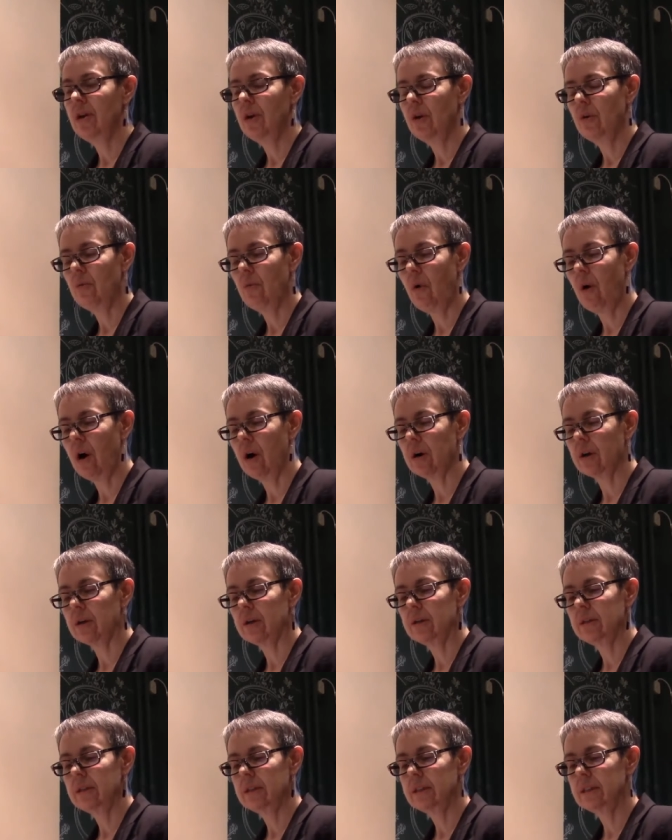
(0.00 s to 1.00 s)
Walk,
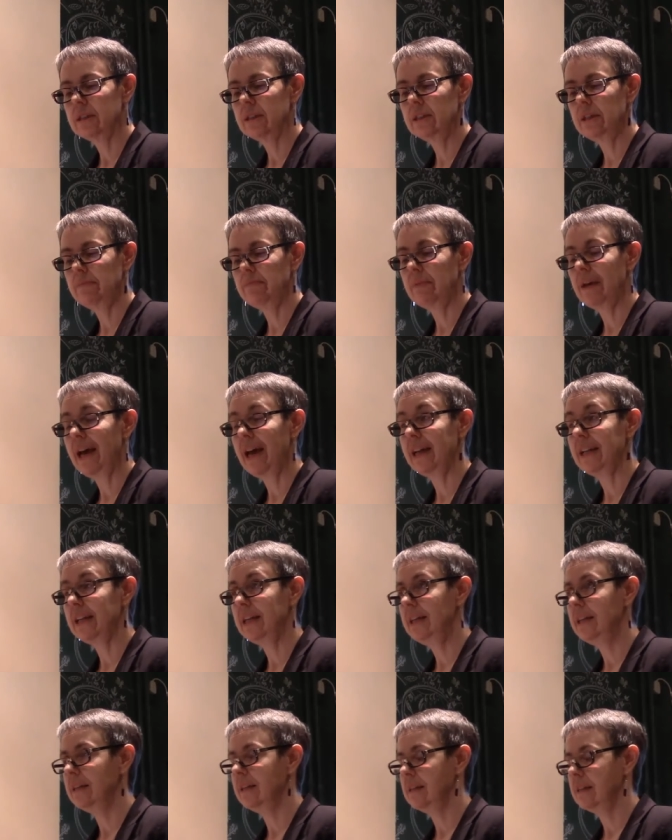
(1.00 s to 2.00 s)
sleep, and
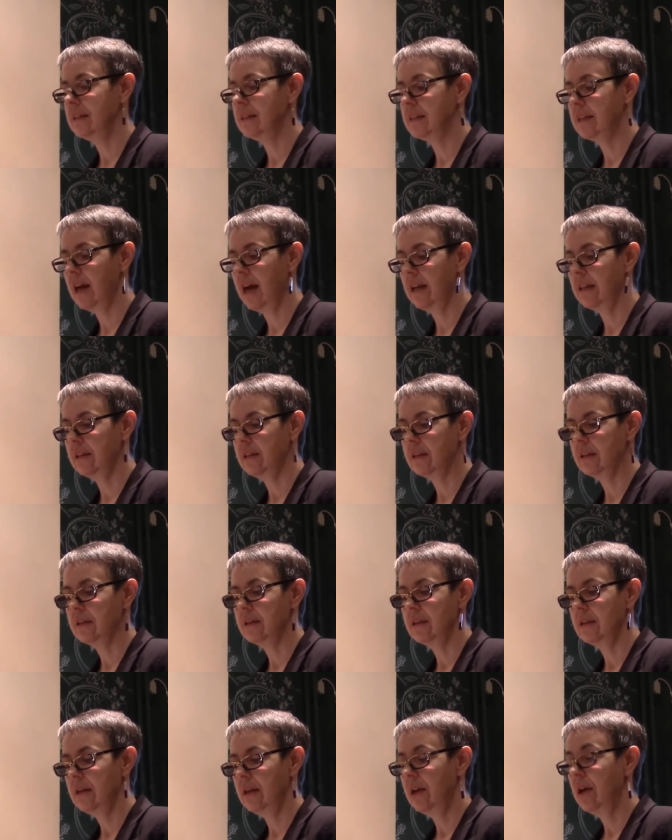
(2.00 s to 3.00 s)
eat silent.
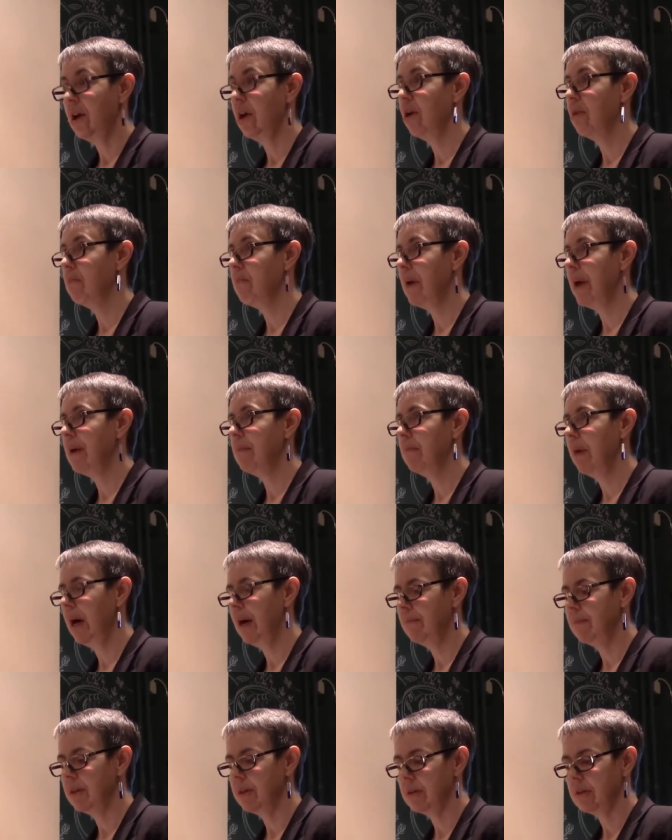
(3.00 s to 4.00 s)
Obey
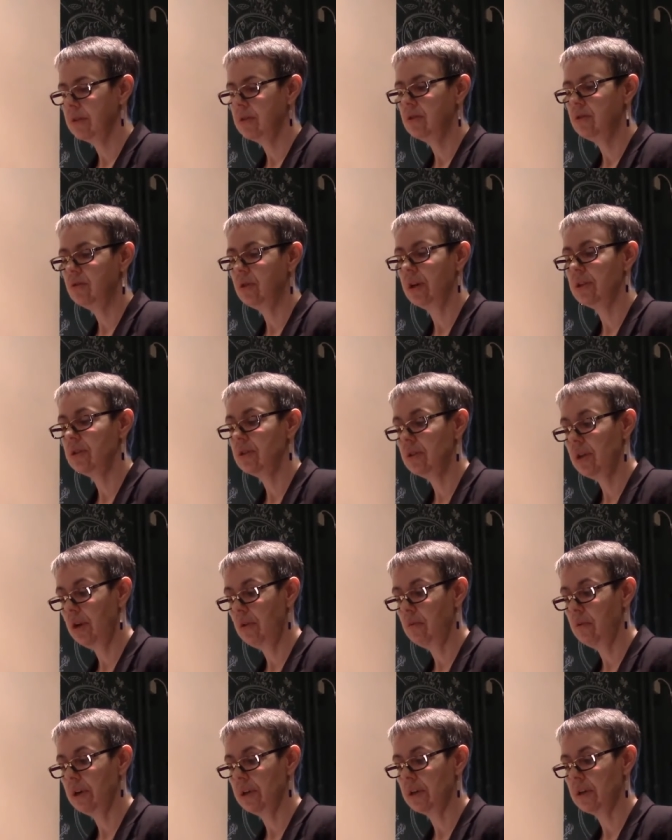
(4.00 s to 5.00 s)
Mama. Trust no
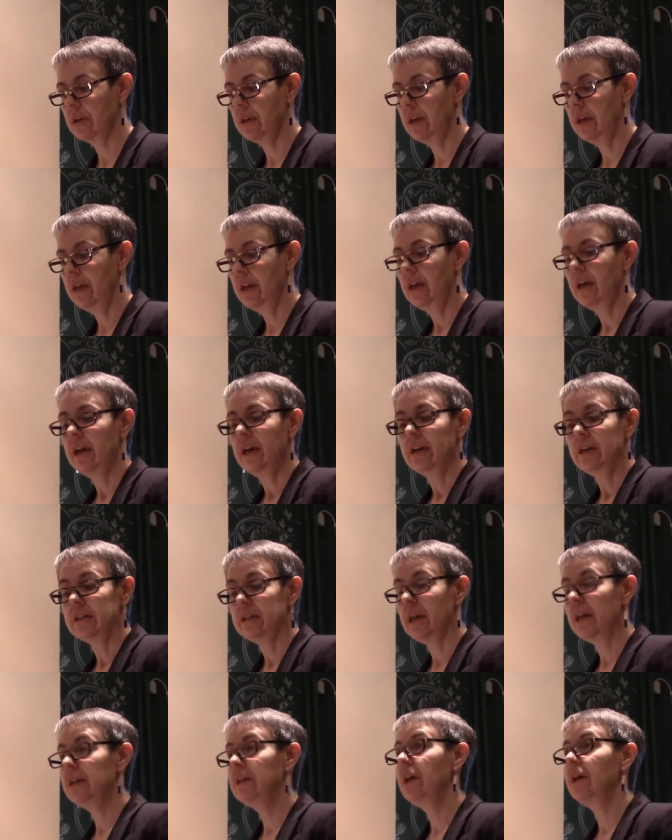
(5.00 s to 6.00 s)
one.
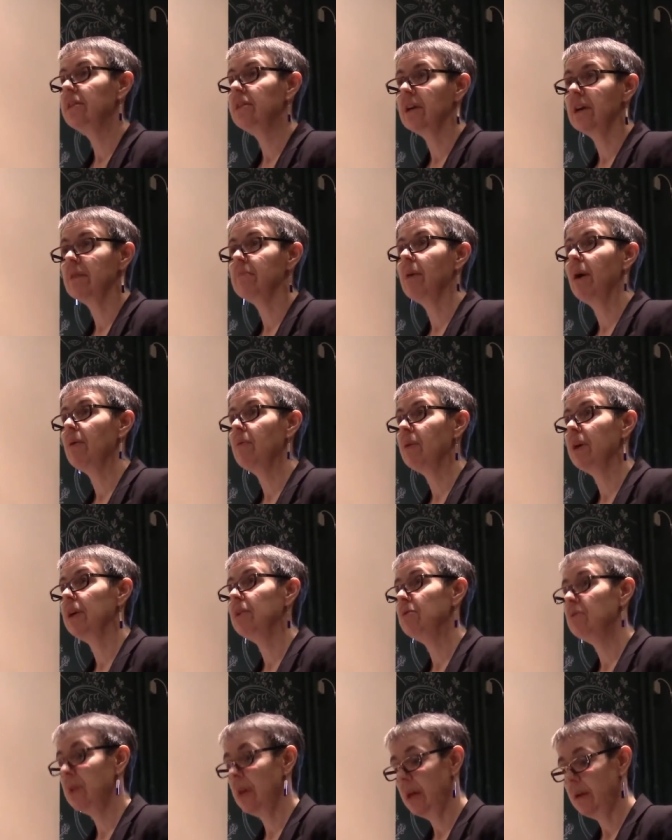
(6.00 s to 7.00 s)
Say nothing about where
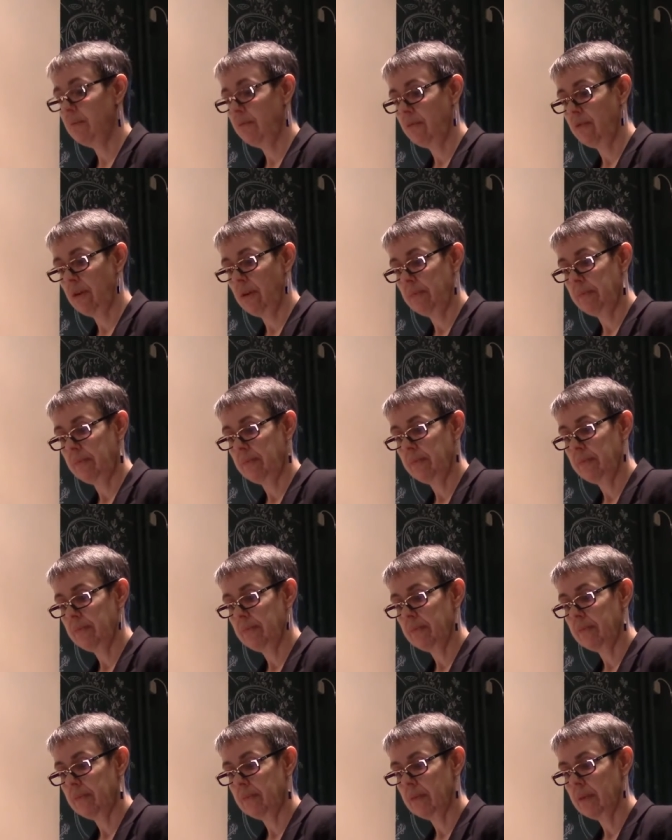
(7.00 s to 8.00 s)
you came from.
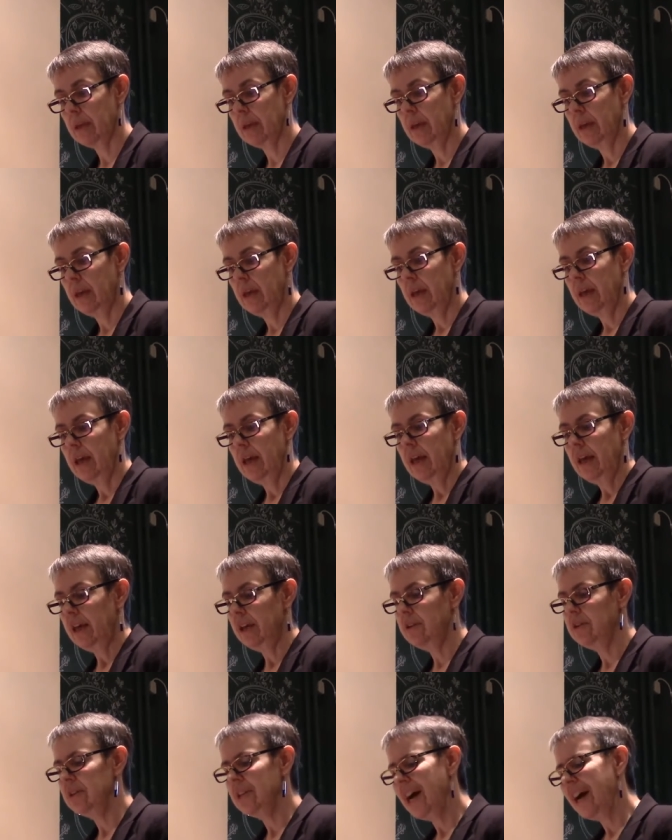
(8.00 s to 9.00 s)
He
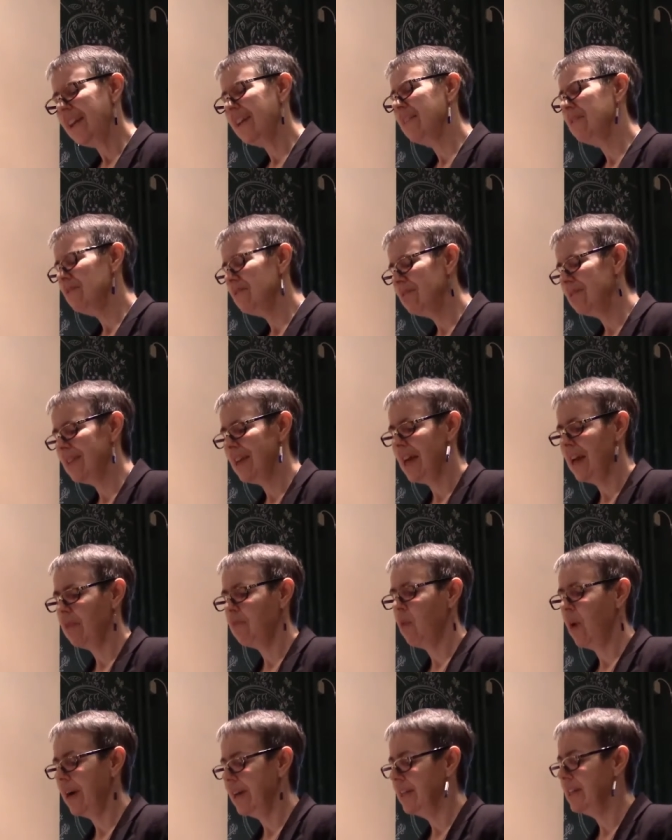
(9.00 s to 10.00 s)
could not understand
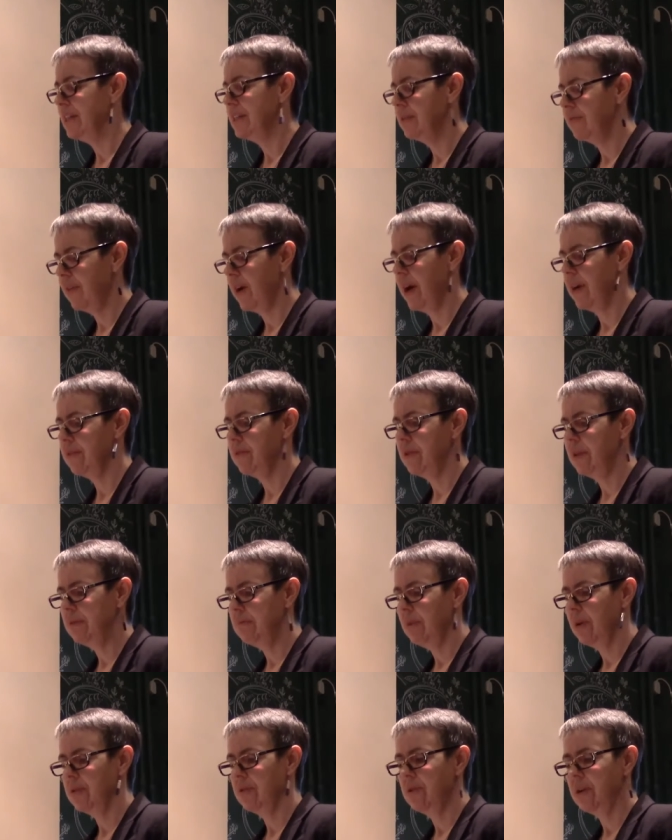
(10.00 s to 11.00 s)
why his father and
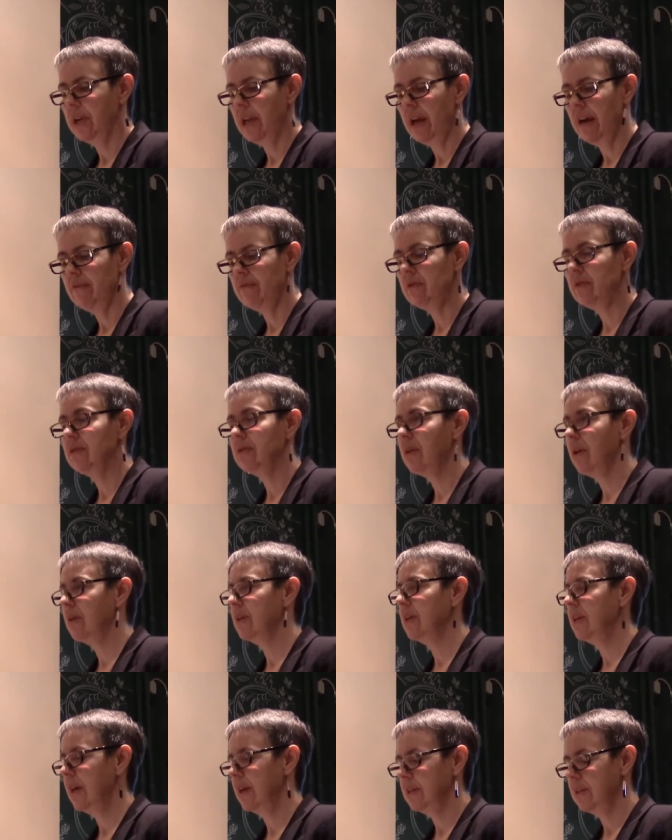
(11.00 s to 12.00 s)
mother had ever
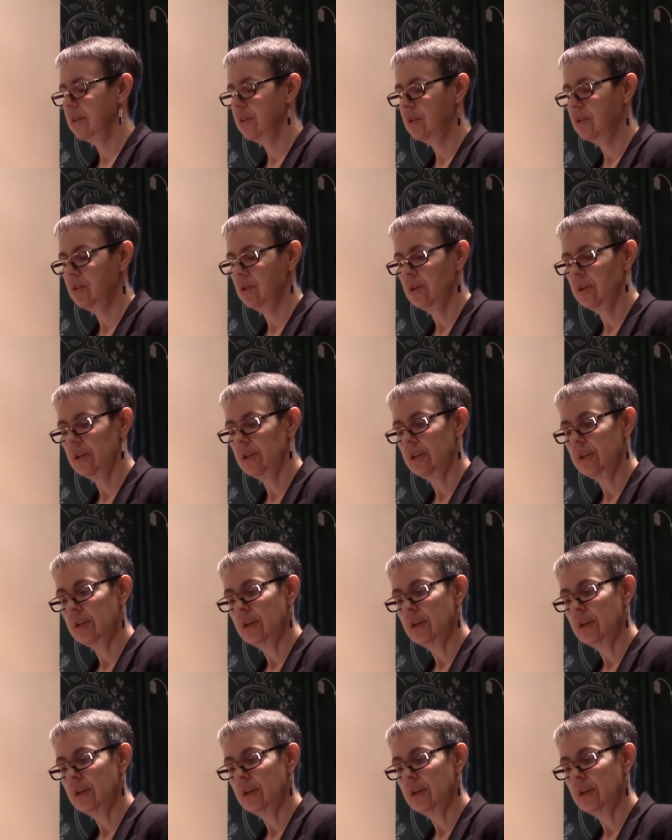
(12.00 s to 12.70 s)
started on this journey.